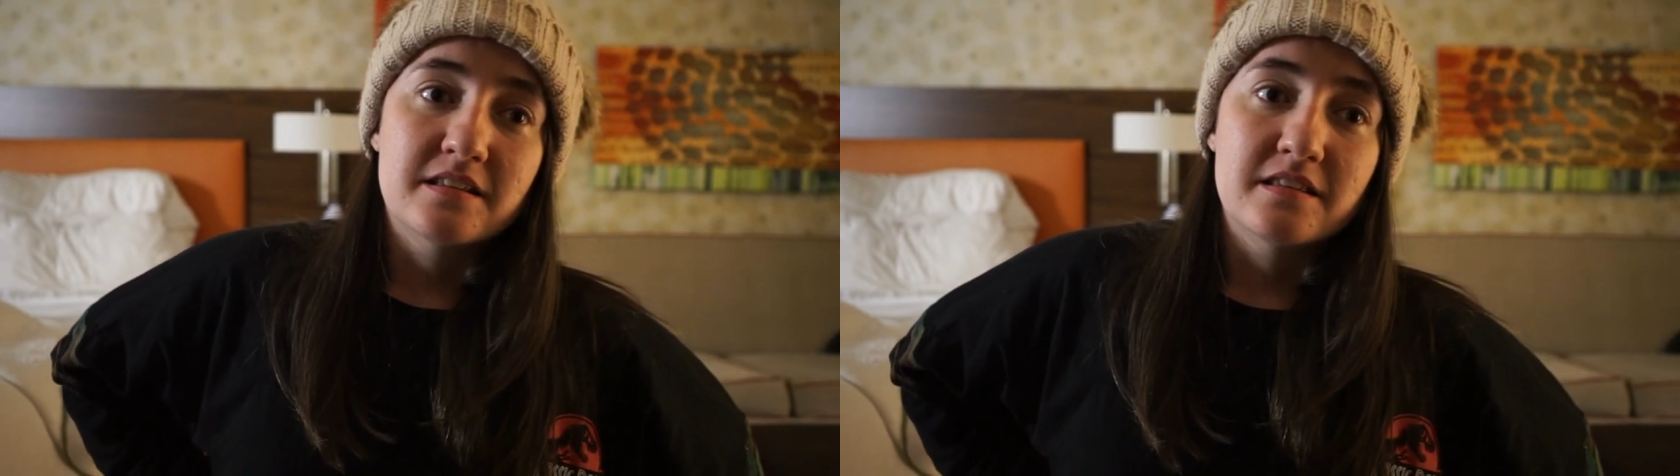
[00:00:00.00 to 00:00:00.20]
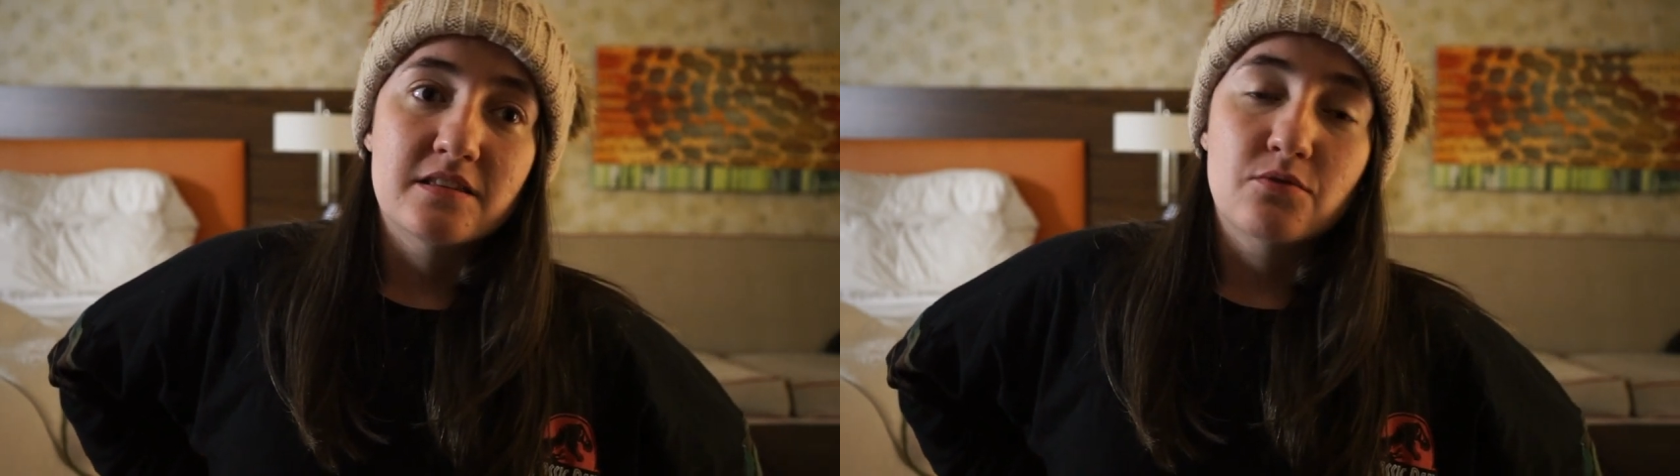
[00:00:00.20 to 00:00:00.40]

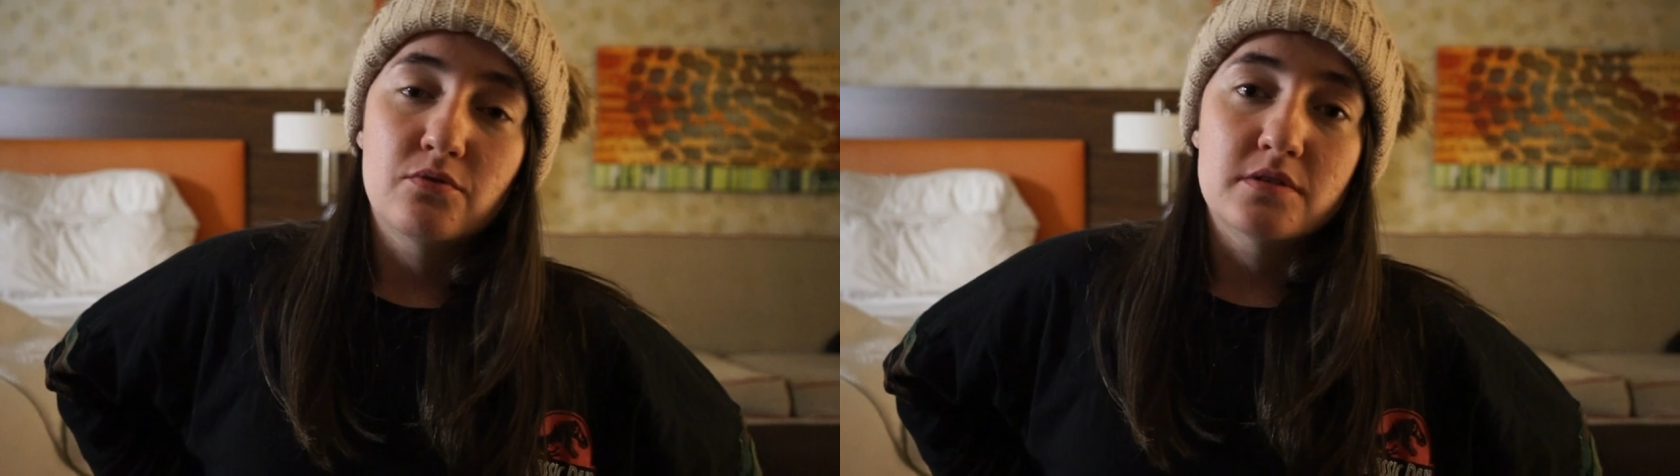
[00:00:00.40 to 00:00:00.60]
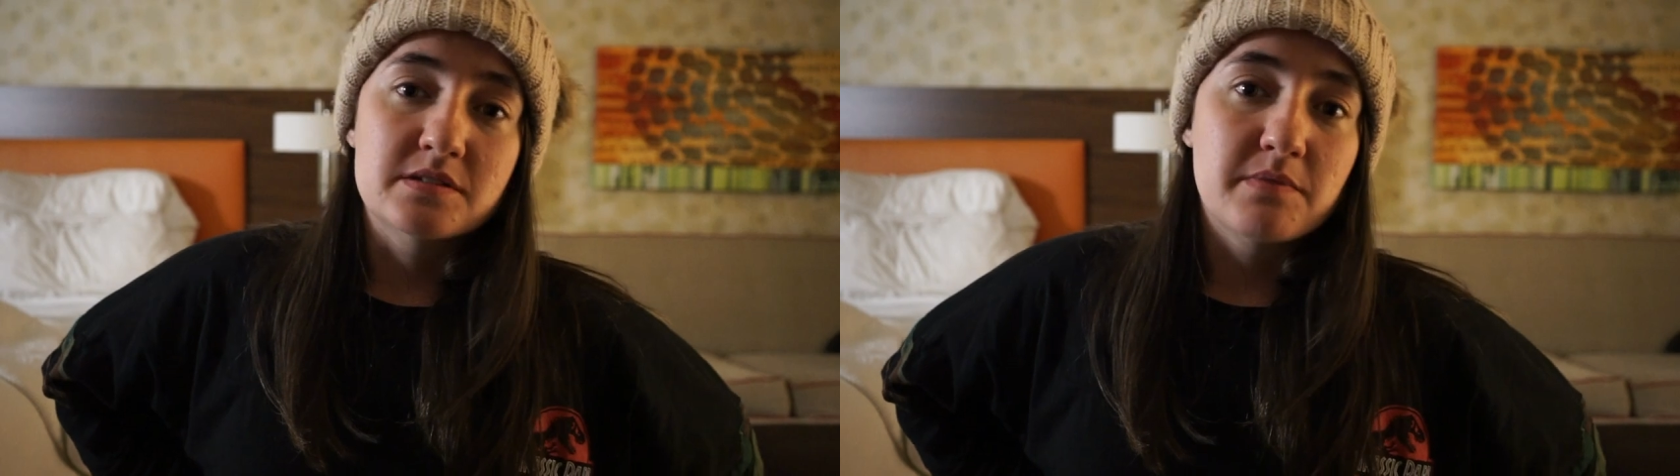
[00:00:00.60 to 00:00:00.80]
the
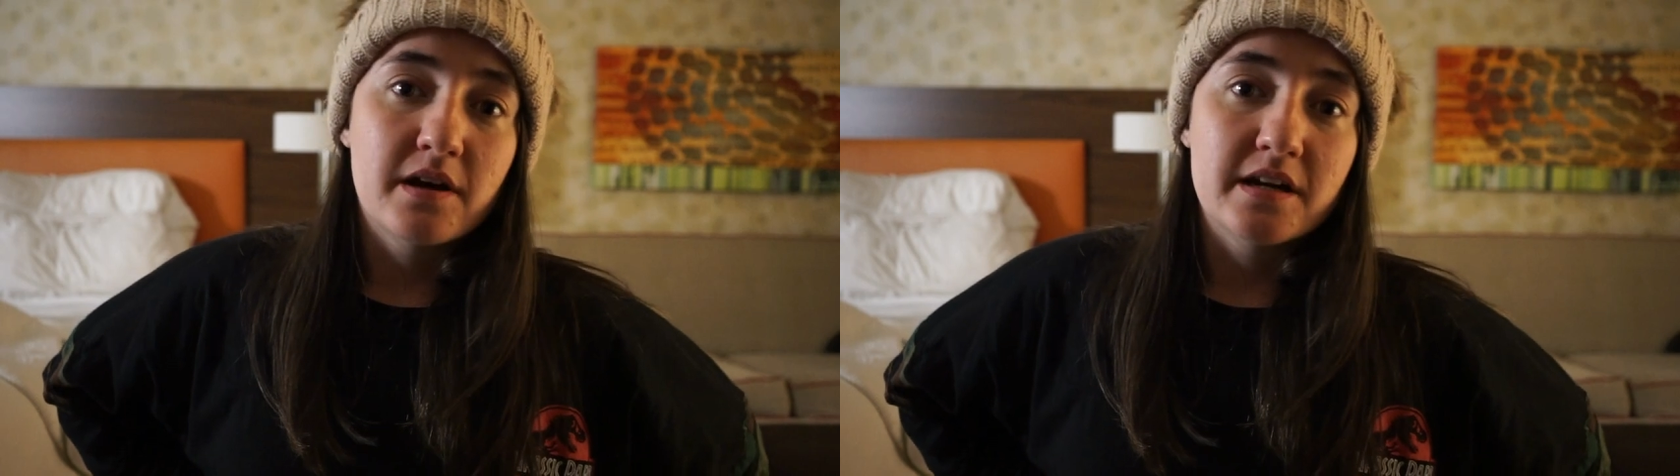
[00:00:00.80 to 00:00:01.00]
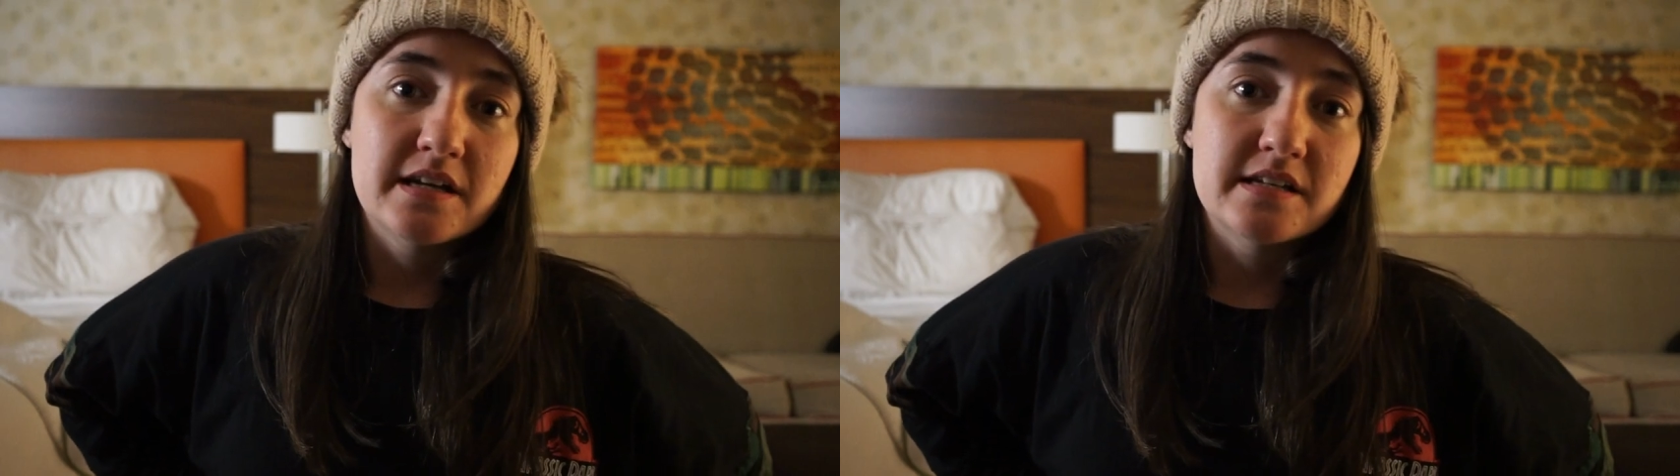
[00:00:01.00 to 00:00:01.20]
coolest
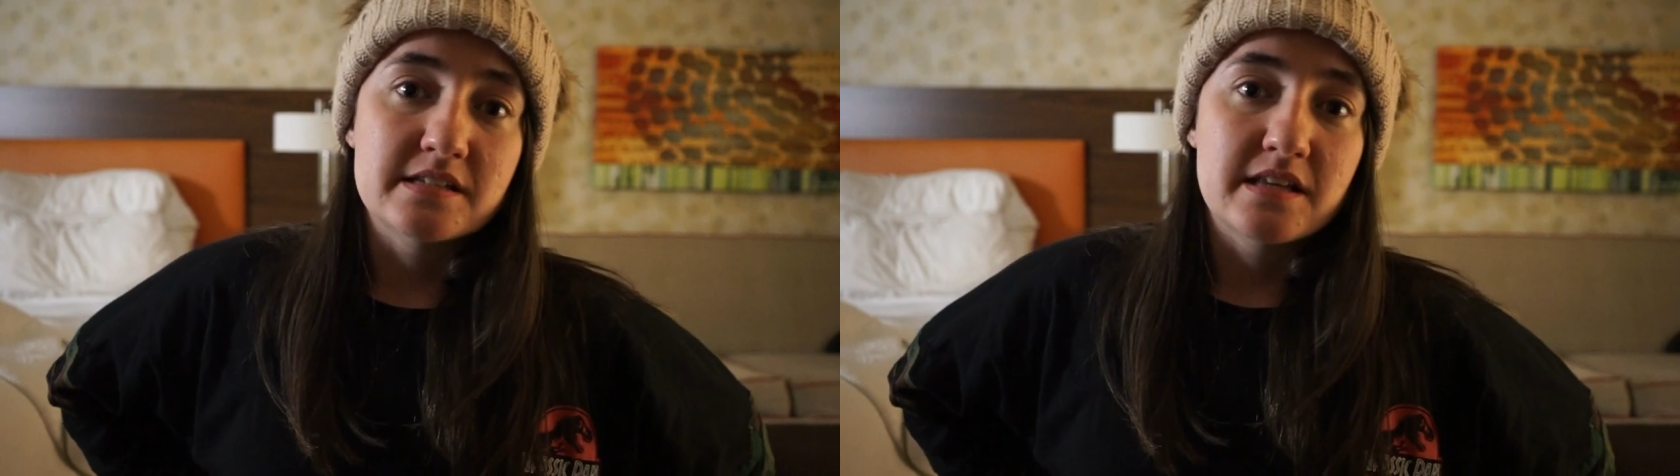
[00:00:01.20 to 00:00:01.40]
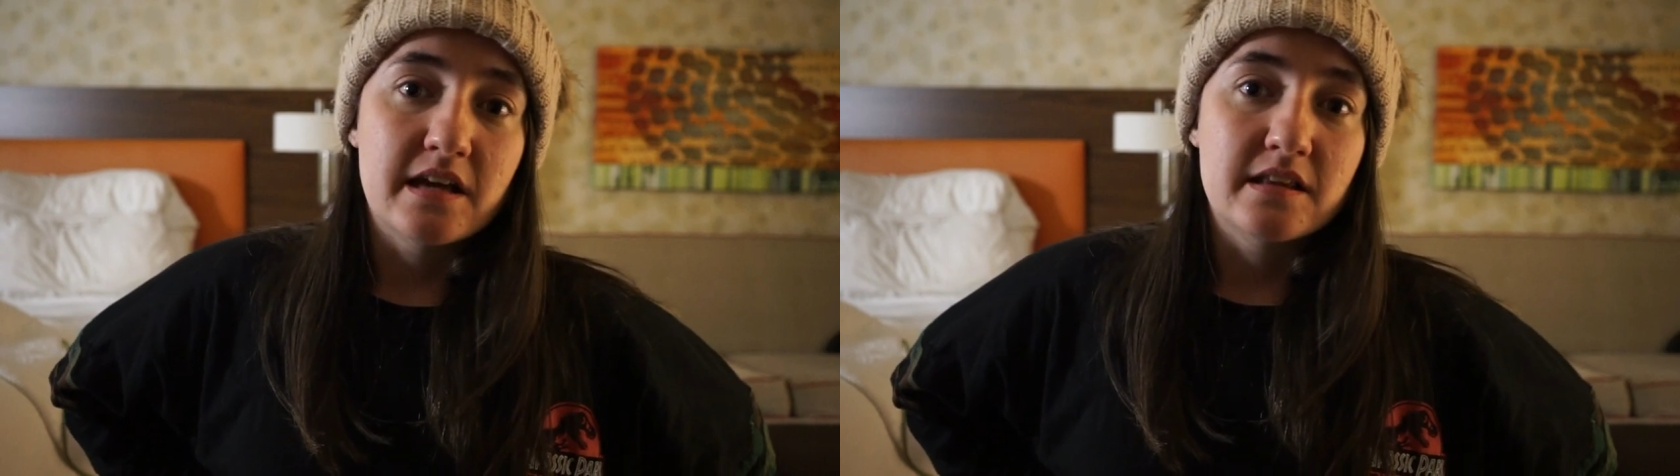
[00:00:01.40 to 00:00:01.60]
part
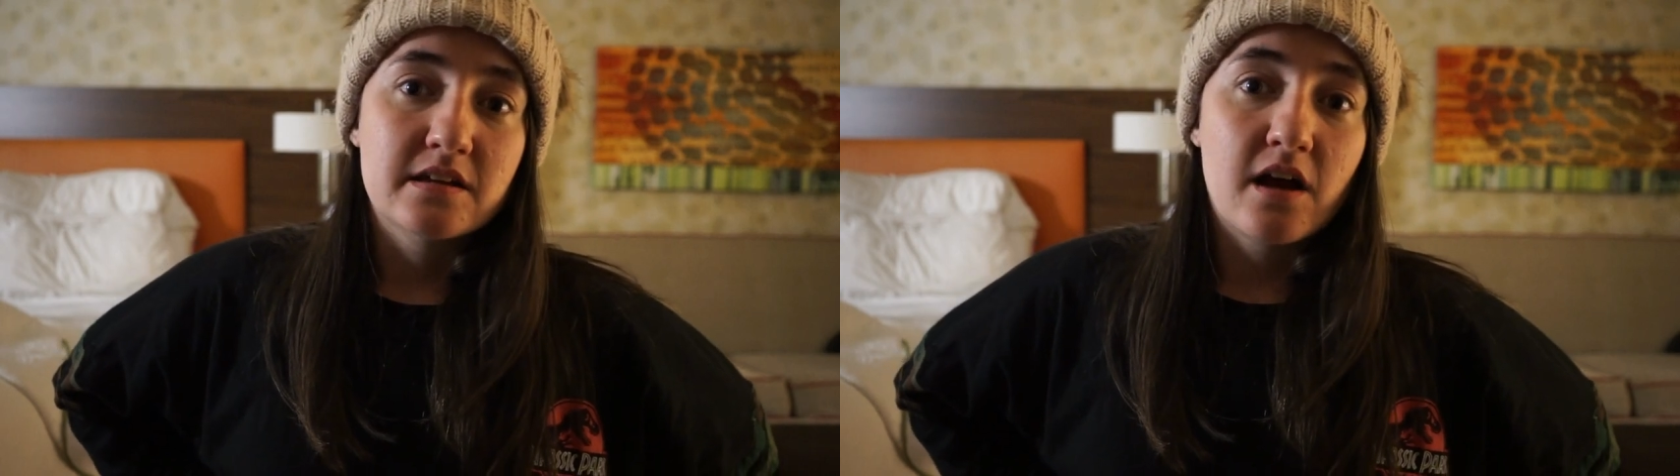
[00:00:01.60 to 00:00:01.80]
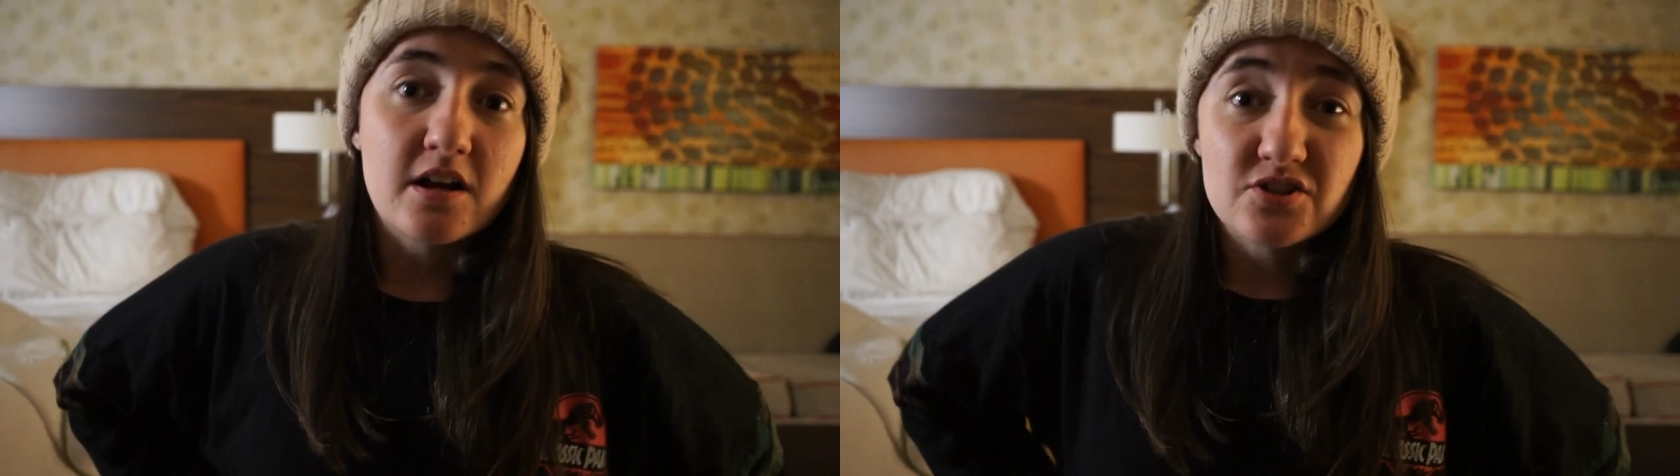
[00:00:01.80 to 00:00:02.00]
is that
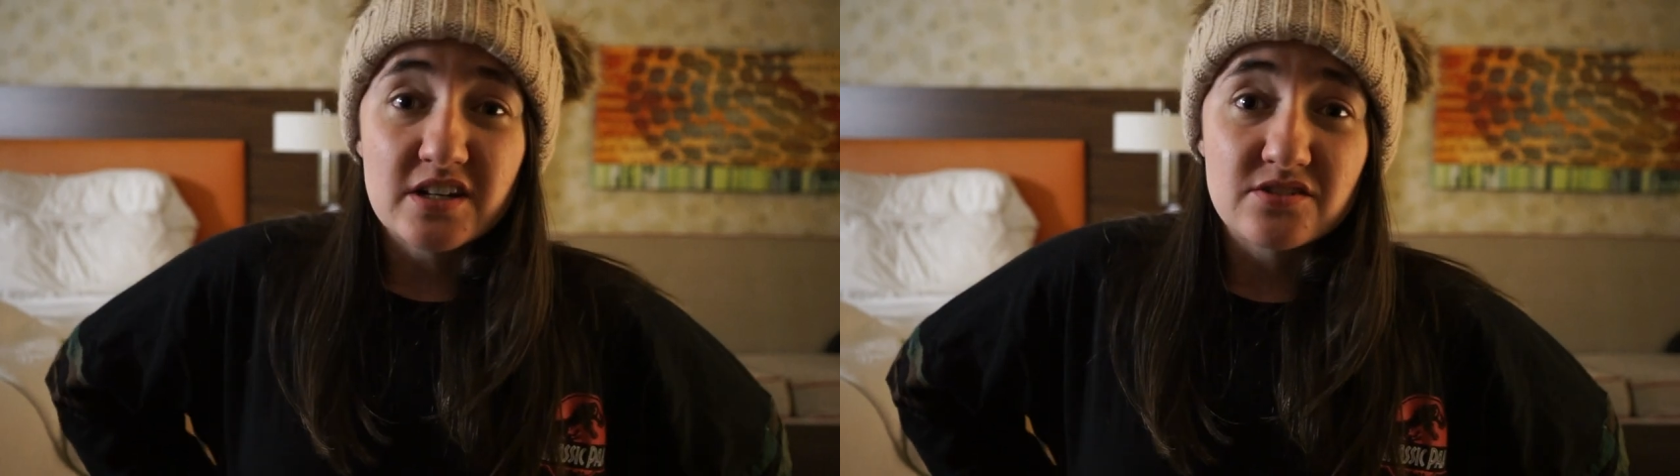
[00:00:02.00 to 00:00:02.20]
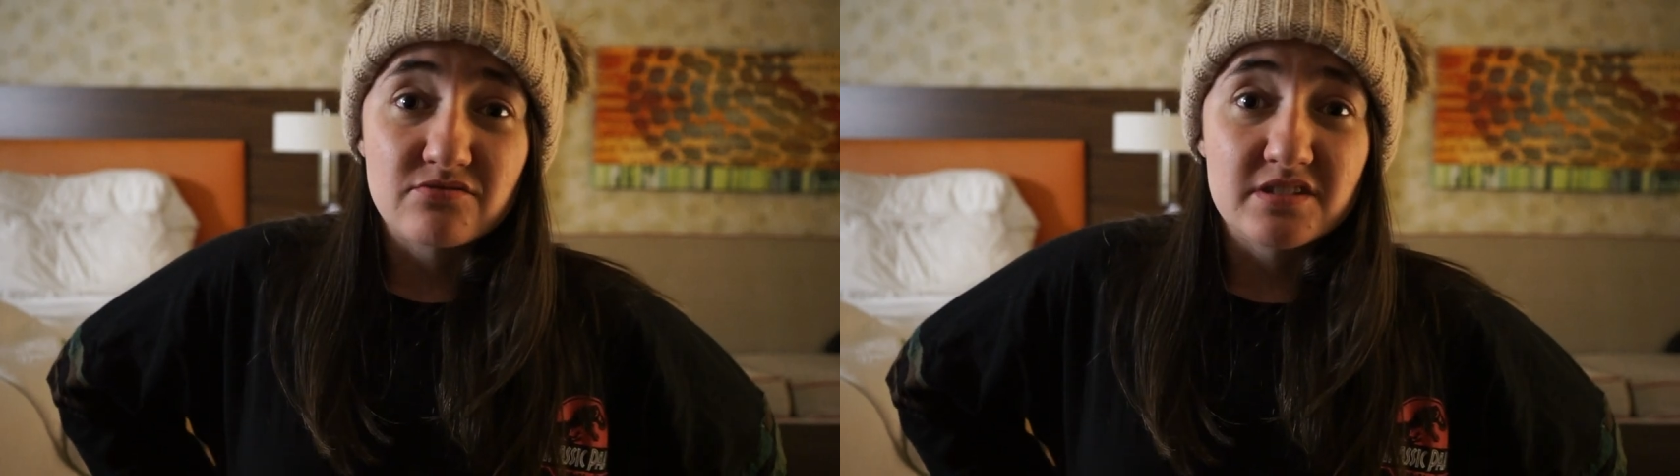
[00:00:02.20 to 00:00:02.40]
the
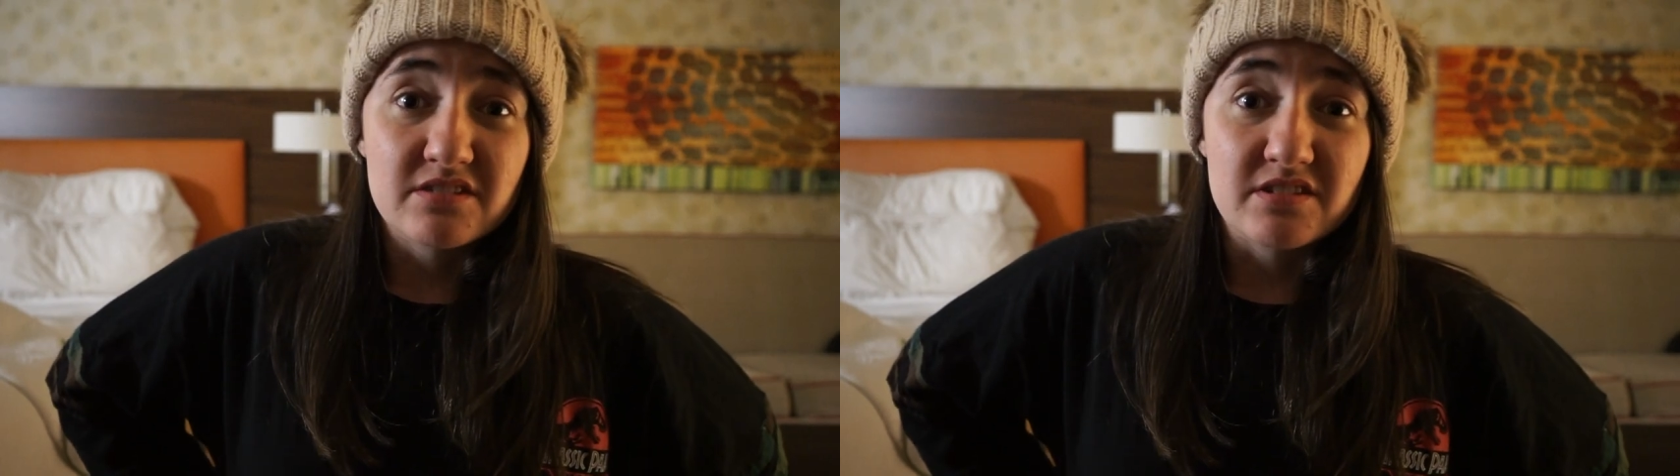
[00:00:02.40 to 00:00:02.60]
contracts are really,